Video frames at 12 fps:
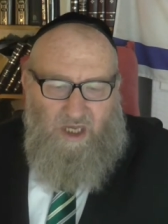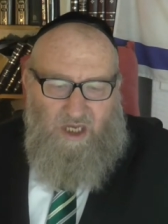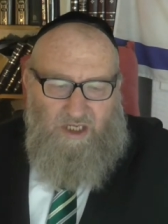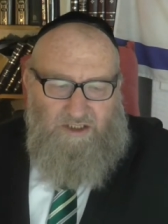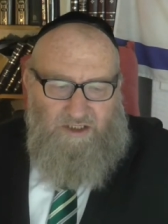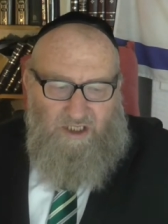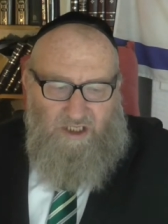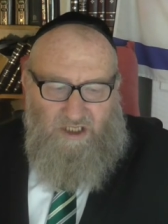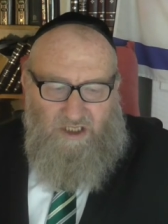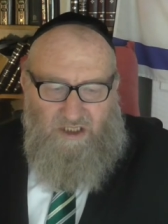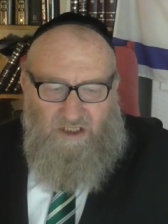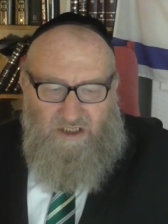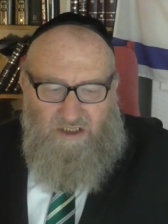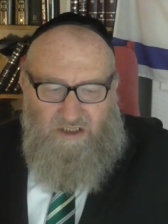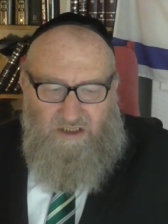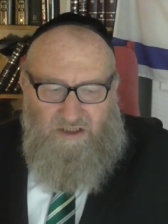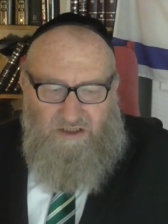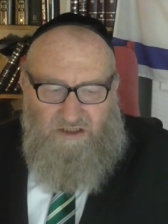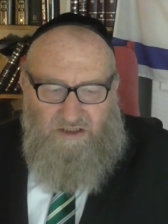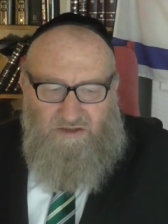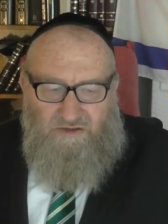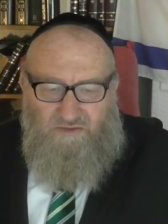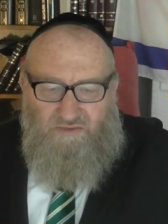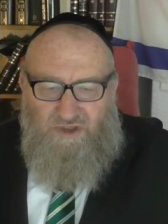And uh,
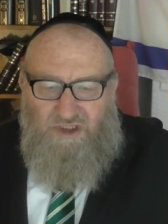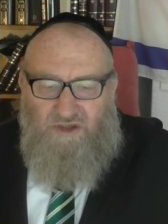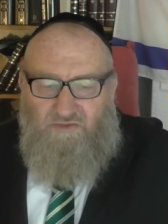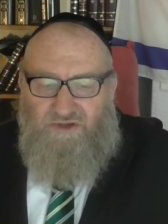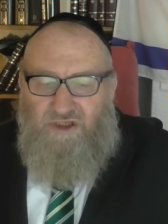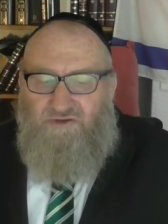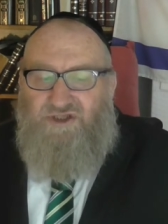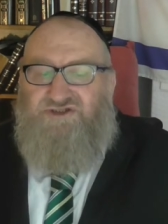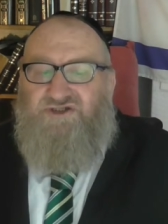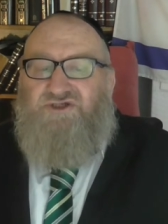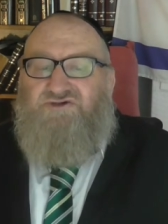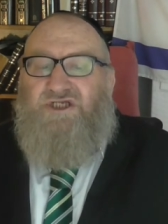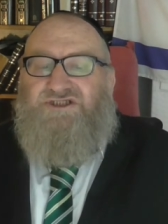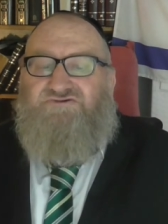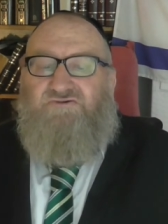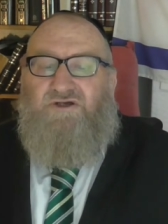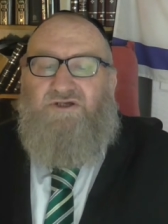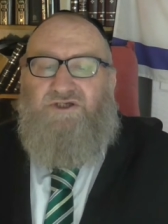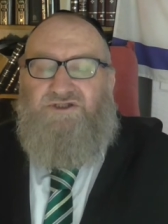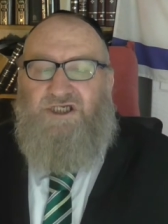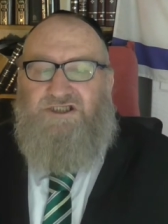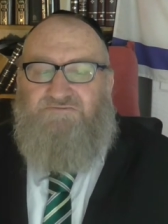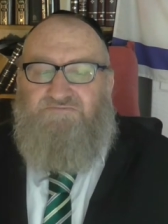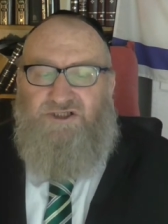we, we know the gene transfer
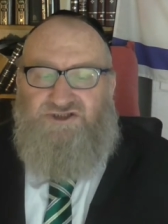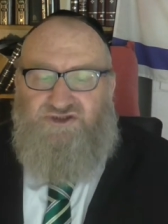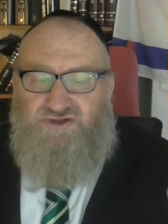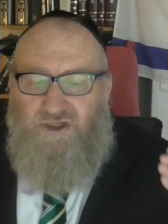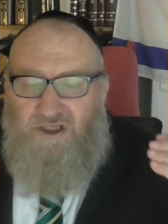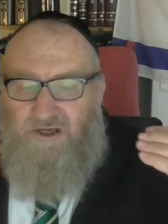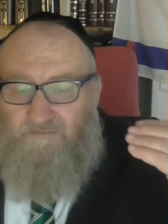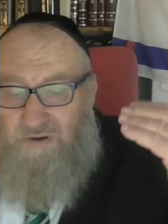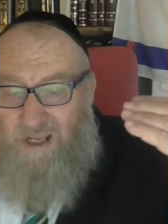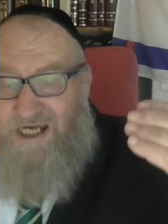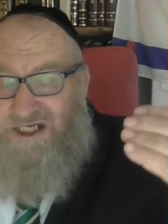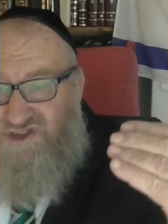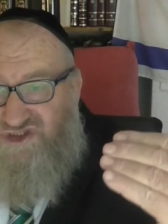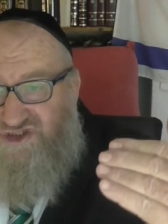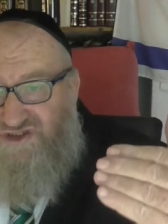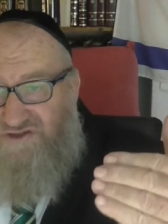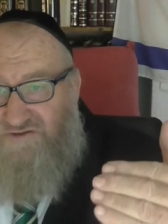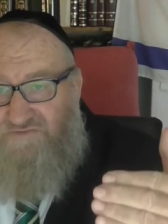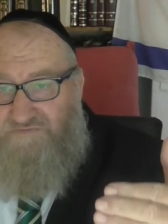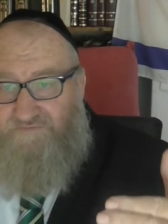takes place in plants,